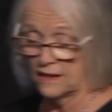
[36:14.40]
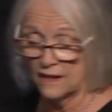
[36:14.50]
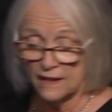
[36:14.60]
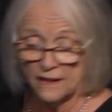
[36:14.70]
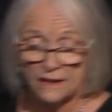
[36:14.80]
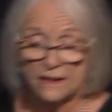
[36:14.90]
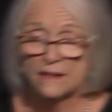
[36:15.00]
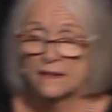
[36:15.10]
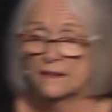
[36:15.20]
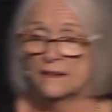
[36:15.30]

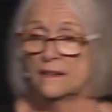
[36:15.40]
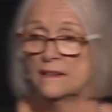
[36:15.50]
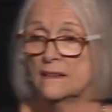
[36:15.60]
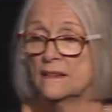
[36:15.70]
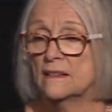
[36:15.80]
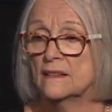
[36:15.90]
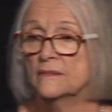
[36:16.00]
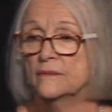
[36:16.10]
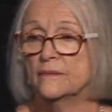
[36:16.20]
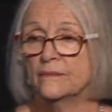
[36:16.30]

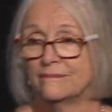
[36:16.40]
Nothing is said.